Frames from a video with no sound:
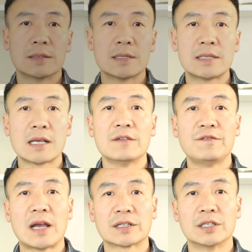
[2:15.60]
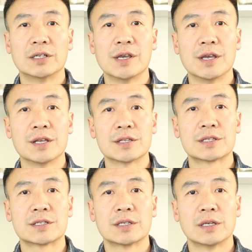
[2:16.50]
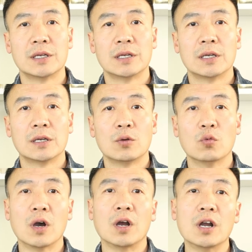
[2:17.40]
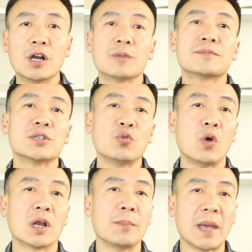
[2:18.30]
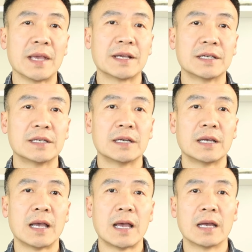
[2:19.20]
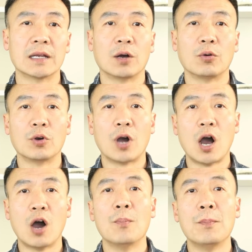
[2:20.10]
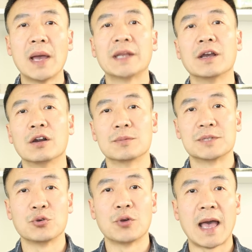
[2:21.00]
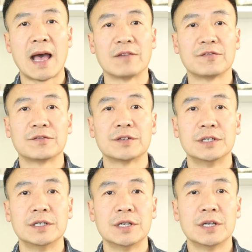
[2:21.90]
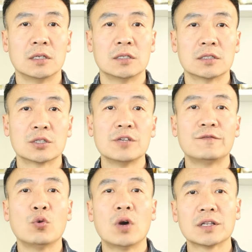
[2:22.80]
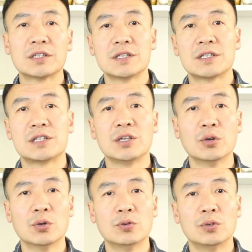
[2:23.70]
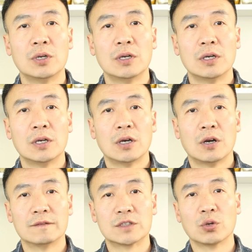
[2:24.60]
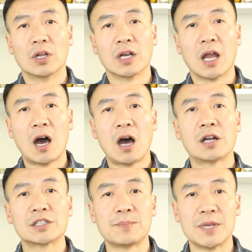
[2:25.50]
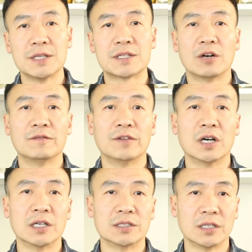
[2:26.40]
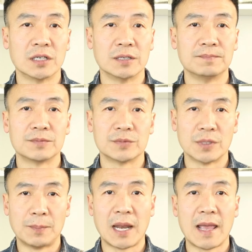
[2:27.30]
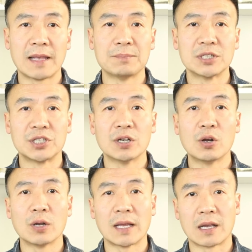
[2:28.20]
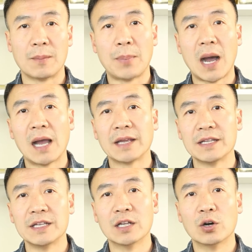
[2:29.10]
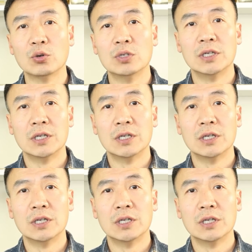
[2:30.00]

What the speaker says: The second factor is what herbs you want to make and how many herbs you have. So if you want to distill of the large piece of the plant material, like a pine needle